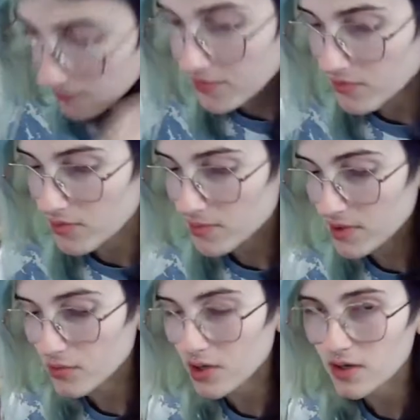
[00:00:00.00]
for the big
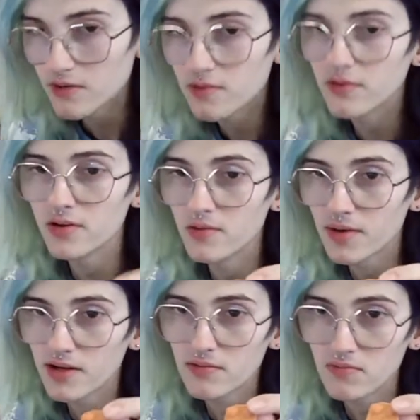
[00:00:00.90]
one, you
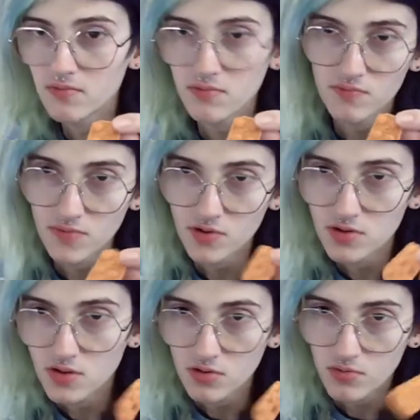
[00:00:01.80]
might use
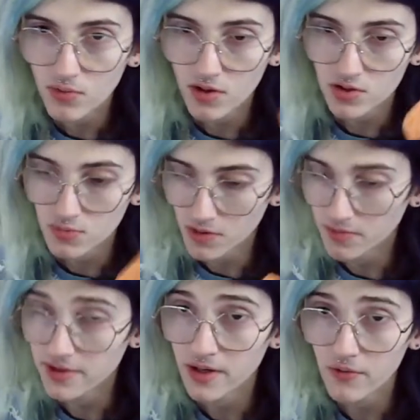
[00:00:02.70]
a toothbrush, but
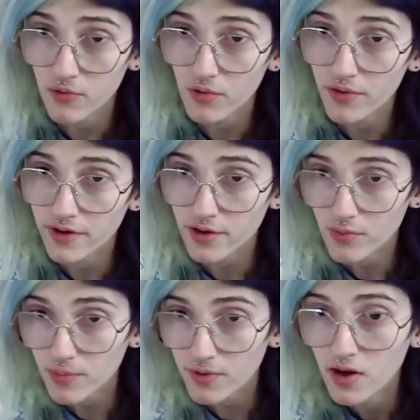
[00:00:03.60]
be careful, they can
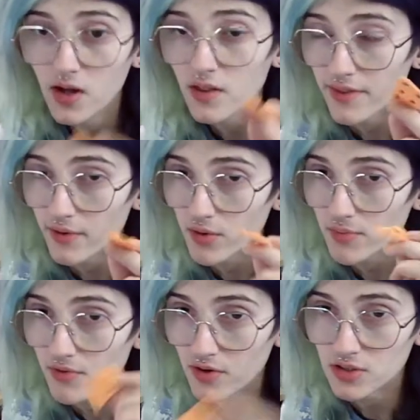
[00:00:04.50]
rip. They rip
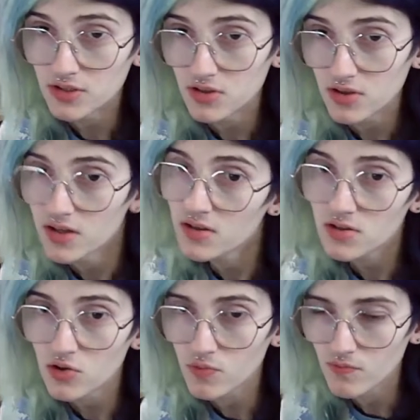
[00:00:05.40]
very easily,
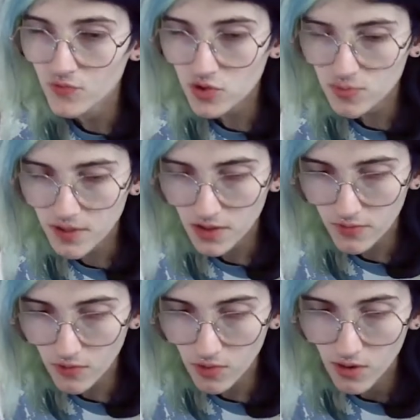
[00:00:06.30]
so just be
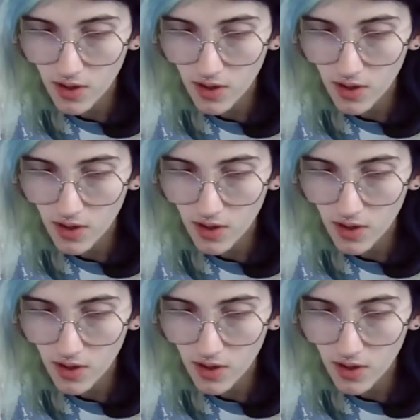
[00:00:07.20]
careful.